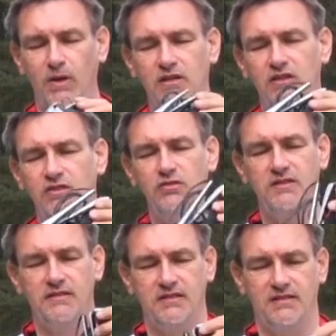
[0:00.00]
When you
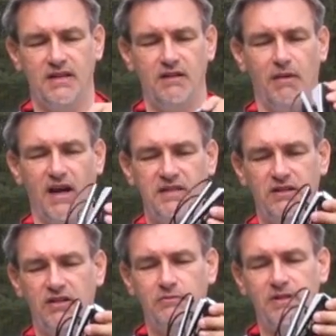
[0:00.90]
use the
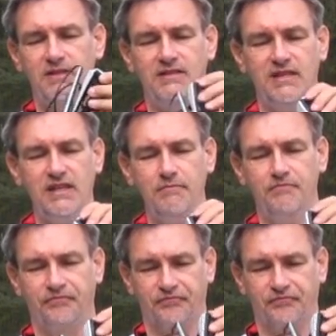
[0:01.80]
Cinemizer, you will see